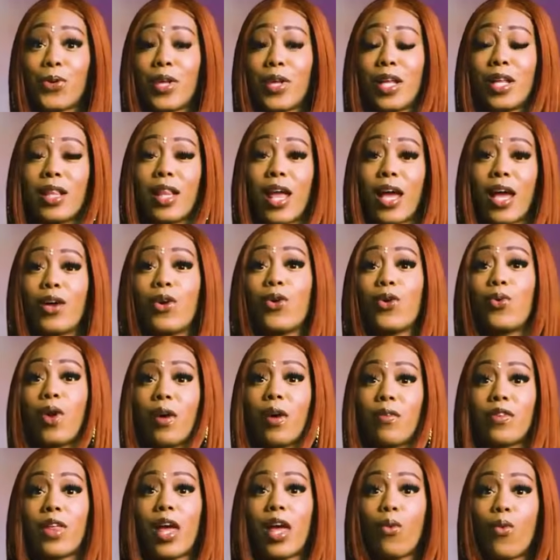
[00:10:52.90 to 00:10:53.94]
And like
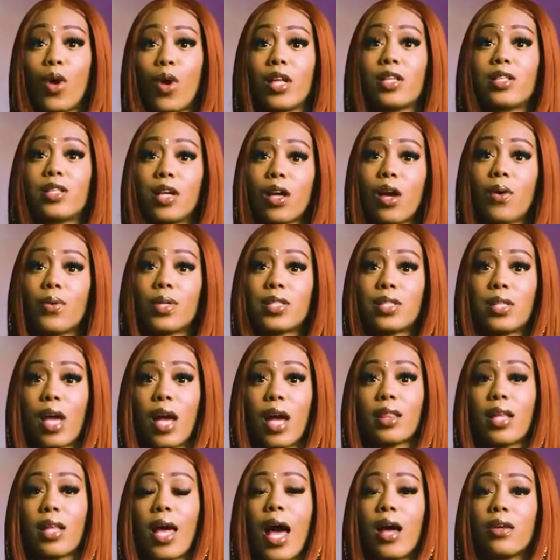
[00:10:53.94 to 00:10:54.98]
whoever they wanted to go
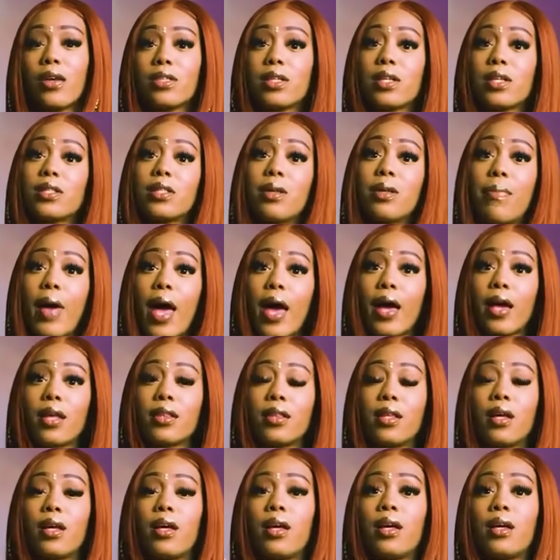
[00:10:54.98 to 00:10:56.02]
inside the house. Because
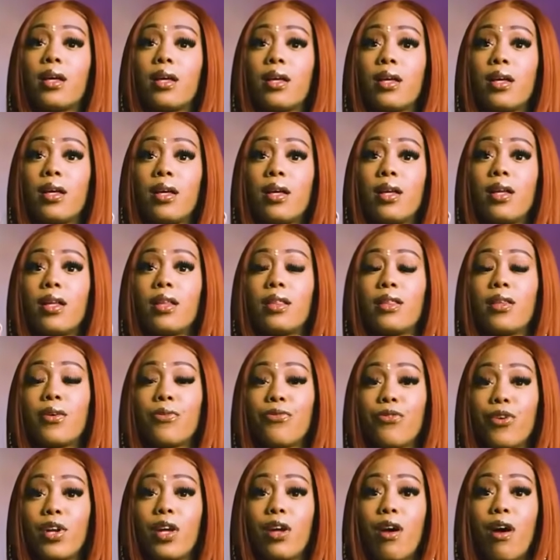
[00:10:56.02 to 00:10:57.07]
the
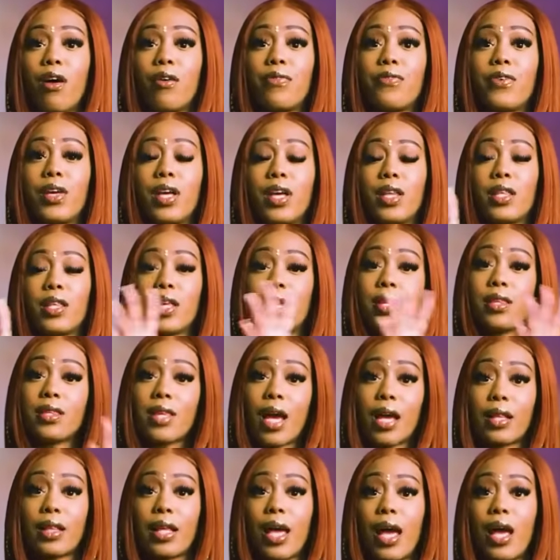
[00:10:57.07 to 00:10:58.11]
freak-off is
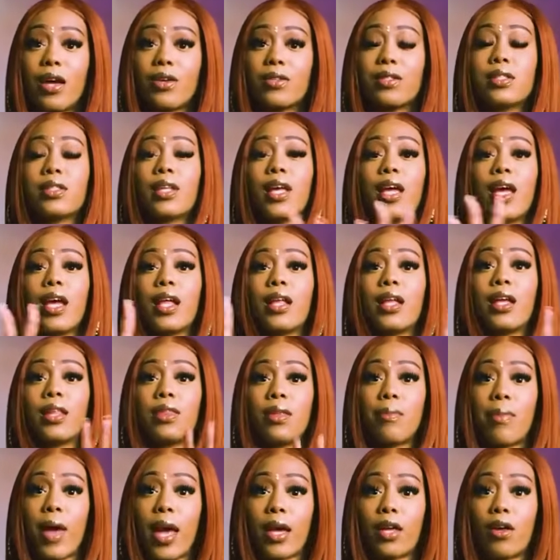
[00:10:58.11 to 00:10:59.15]
inside the house and
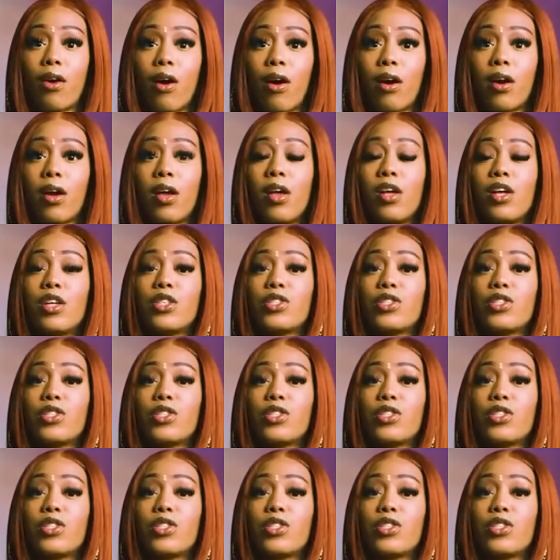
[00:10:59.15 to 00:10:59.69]
in the backyard.